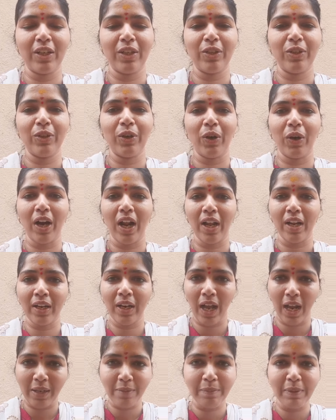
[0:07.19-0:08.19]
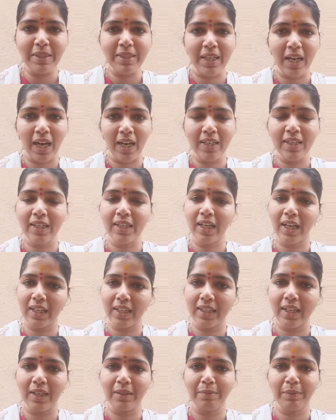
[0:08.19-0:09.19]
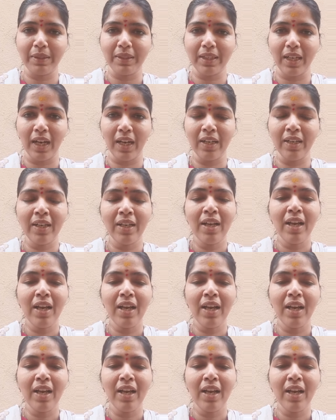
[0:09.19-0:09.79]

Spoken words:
your admit card, a color admit card,